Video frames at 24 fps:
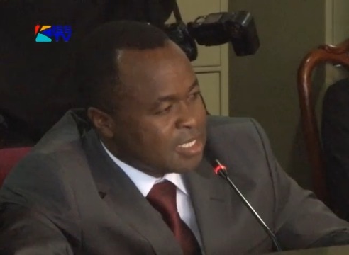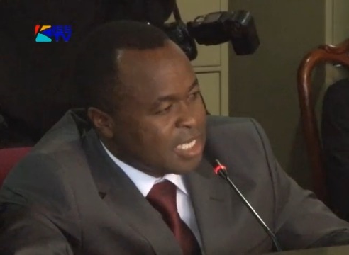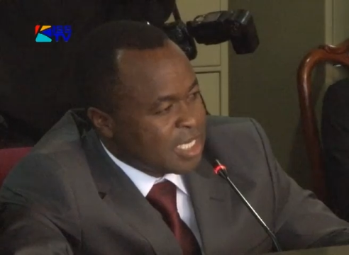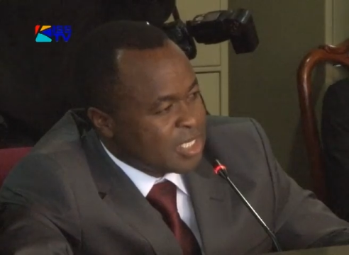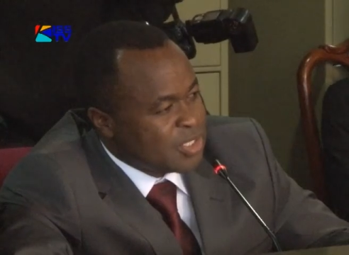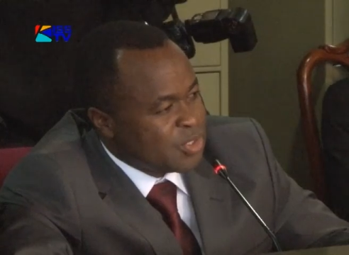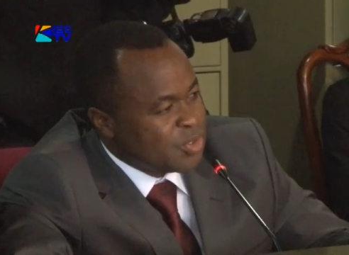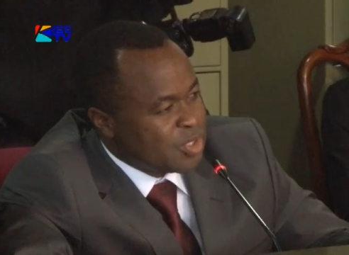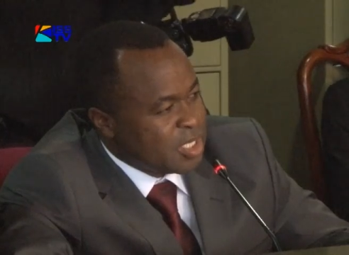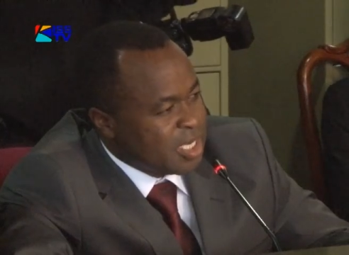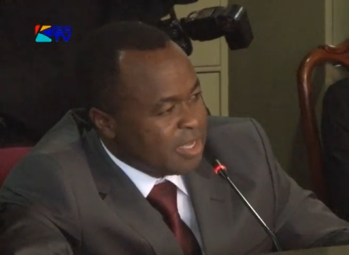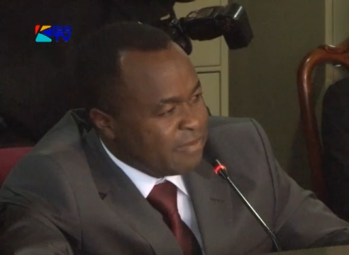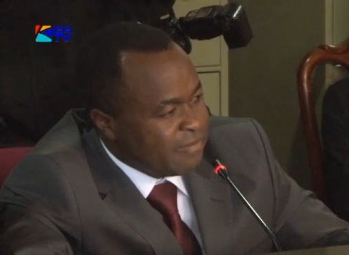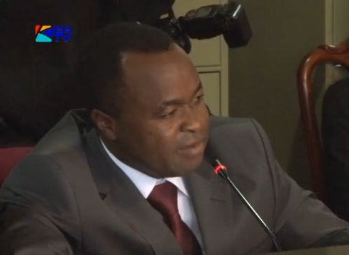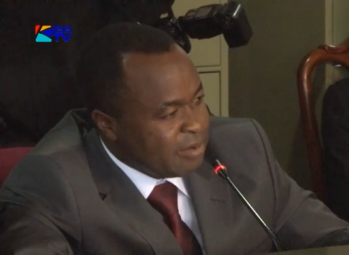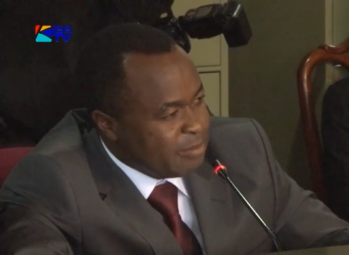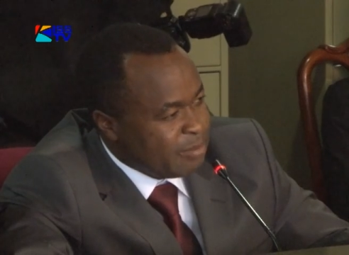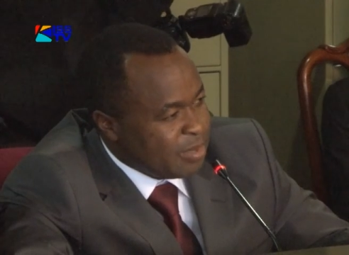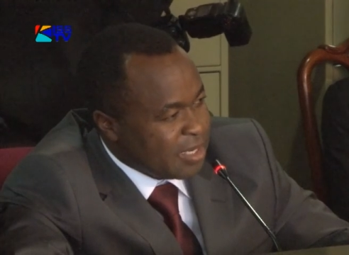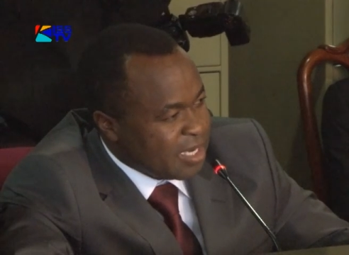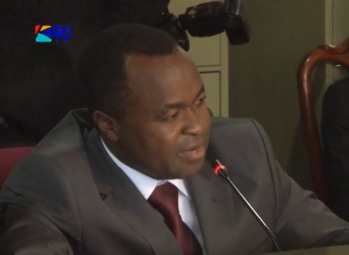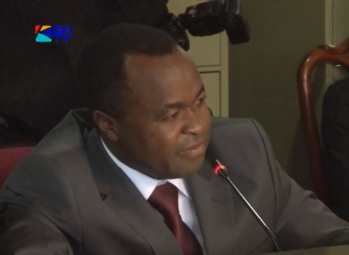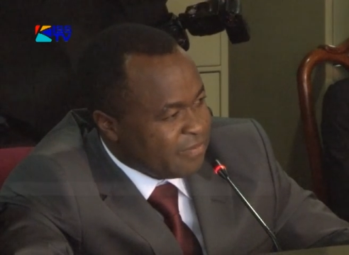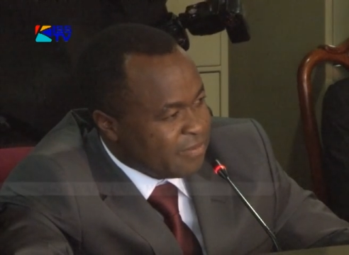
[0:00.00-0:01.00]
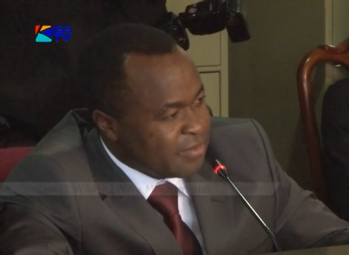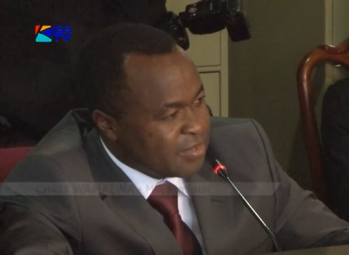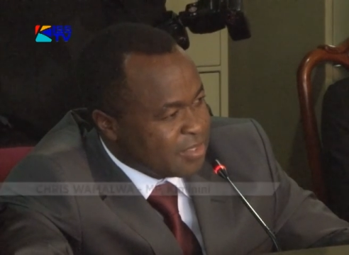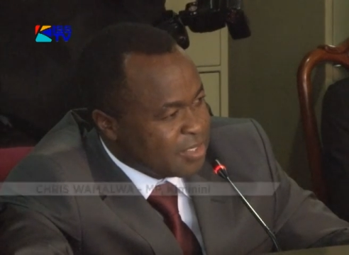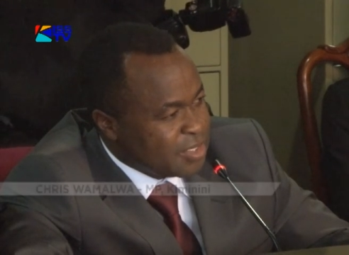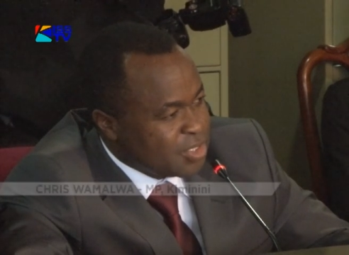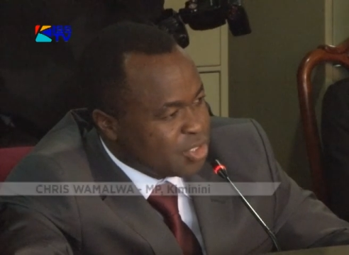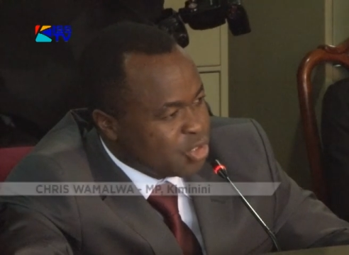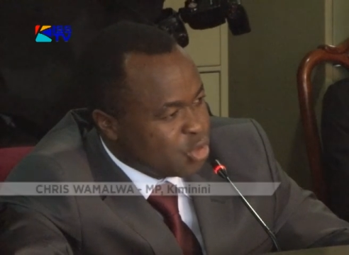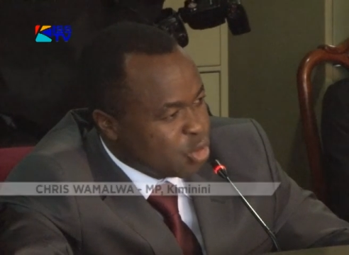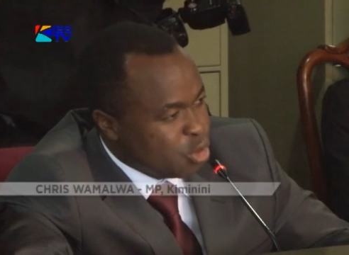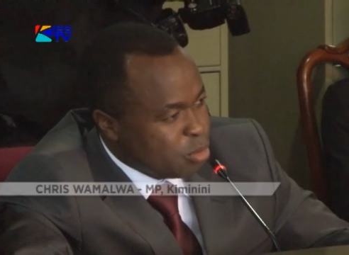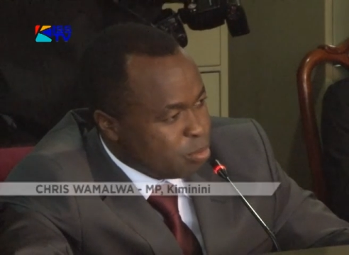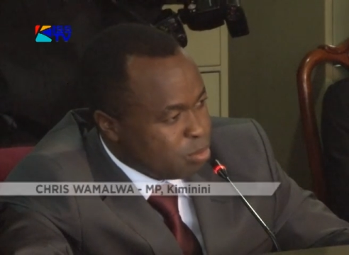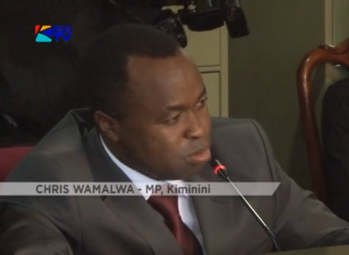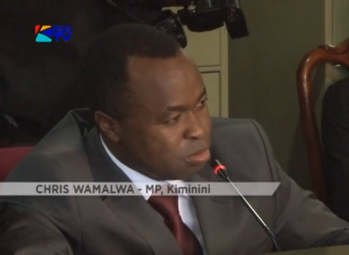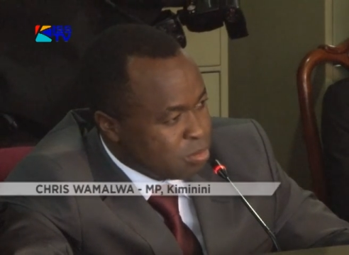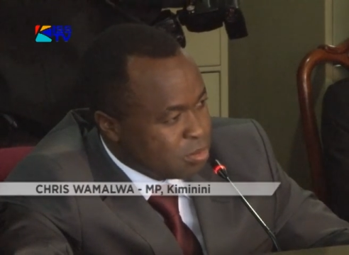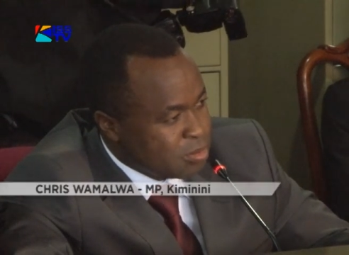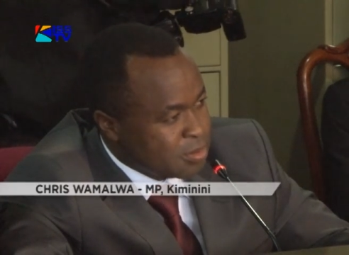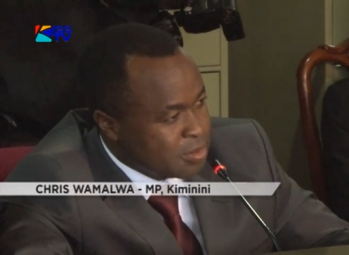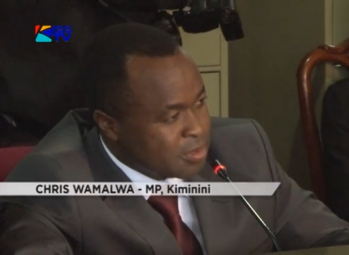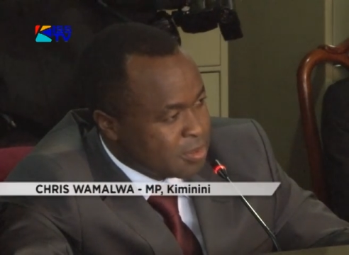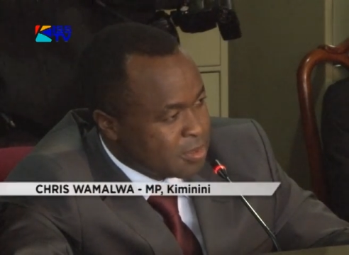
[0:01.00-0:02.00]
That you never applied for this job,
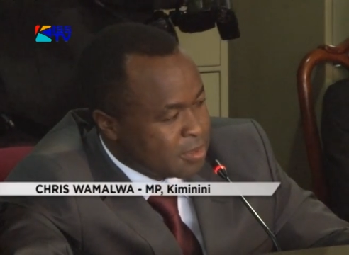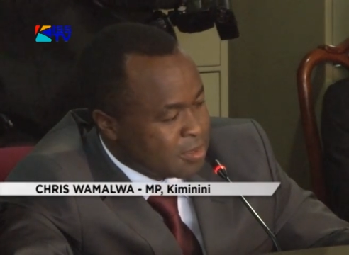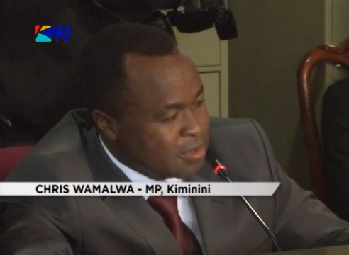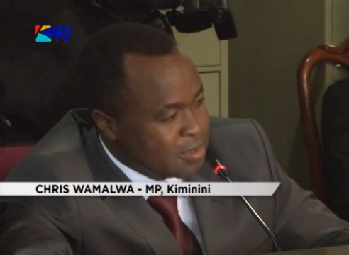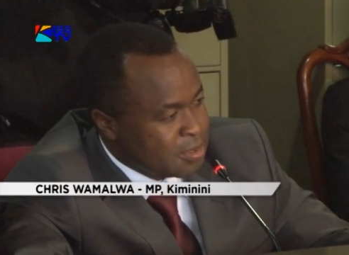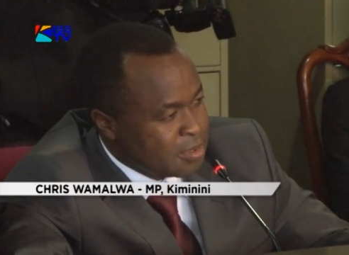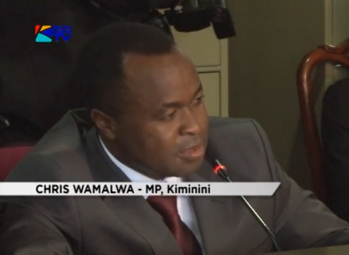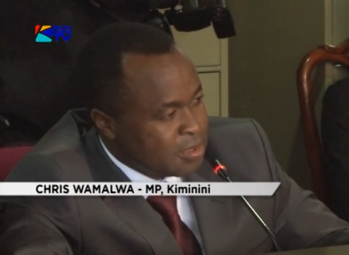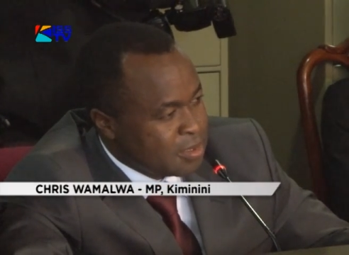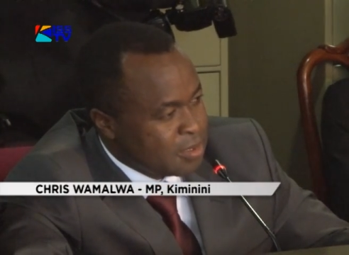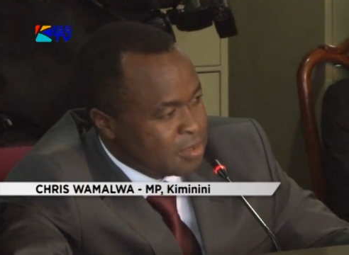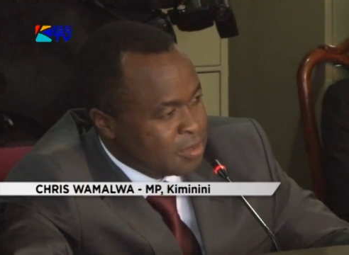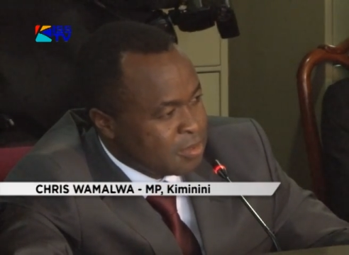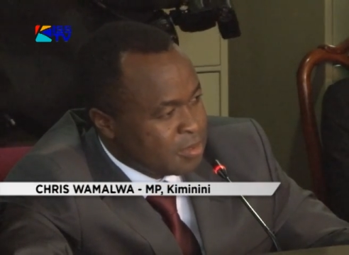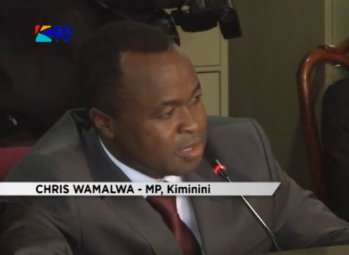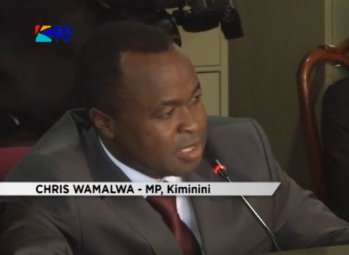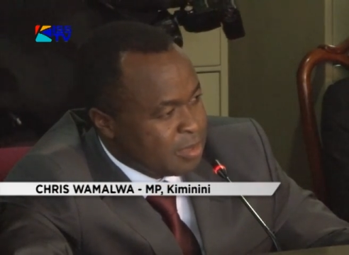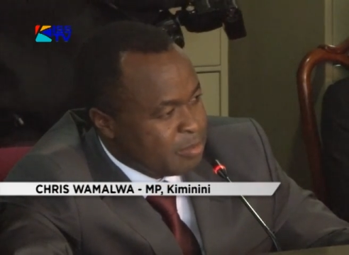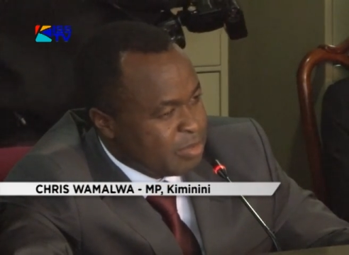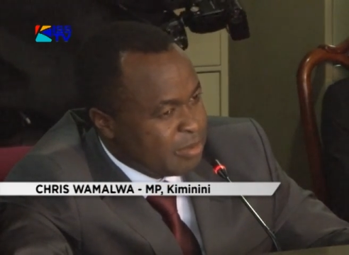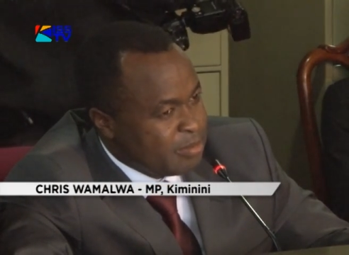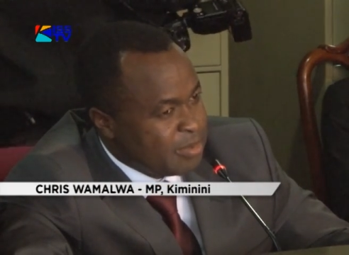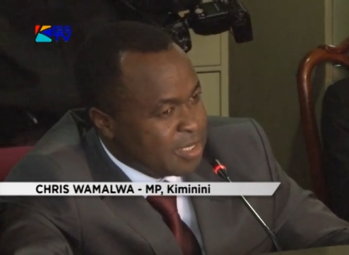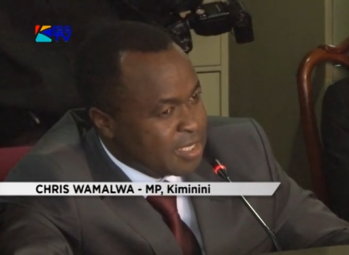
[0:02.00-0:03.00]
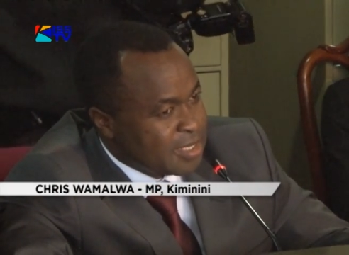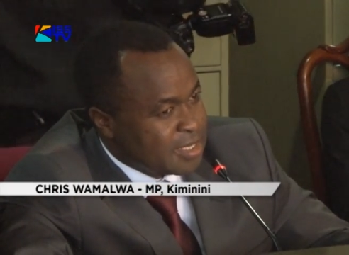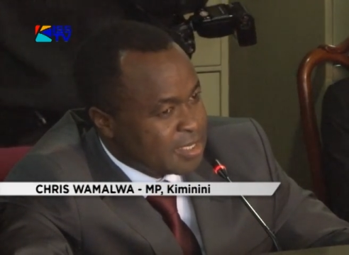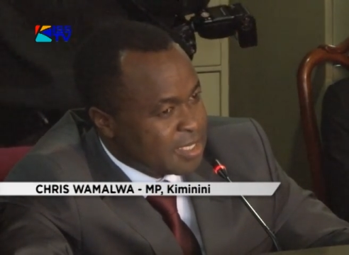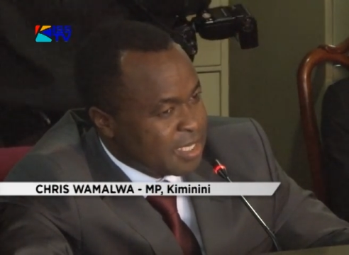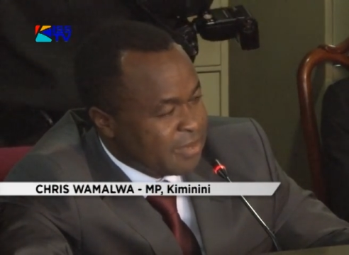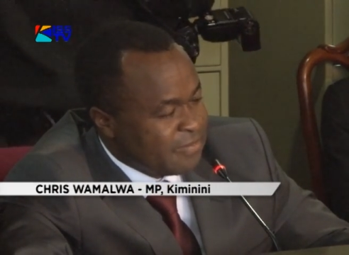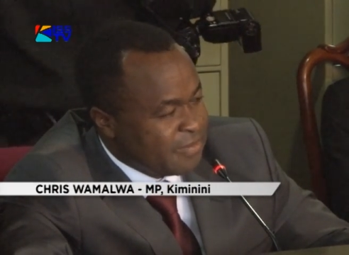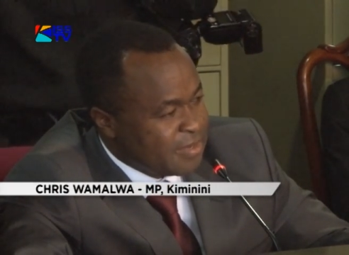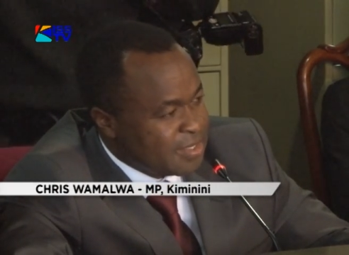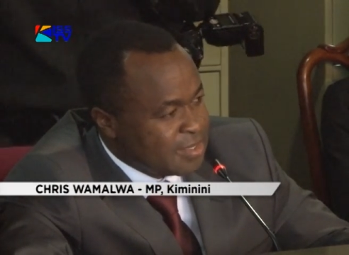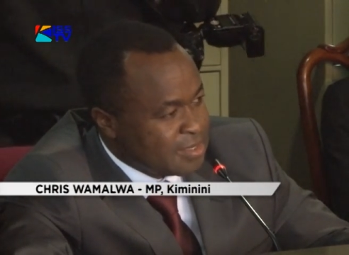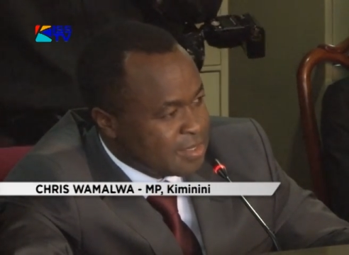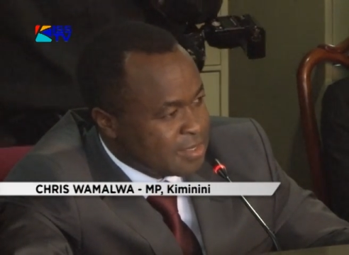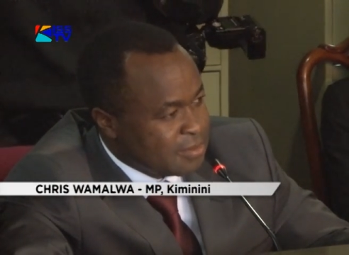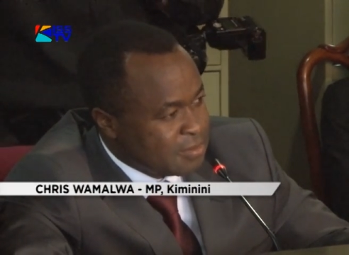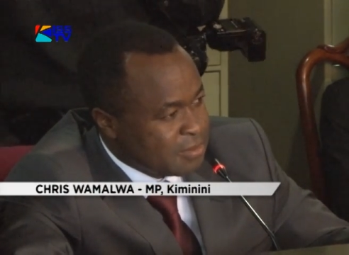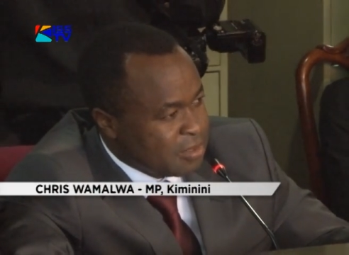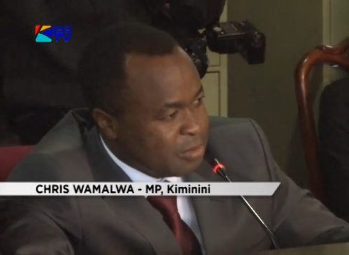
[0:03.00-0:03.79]
the Public Service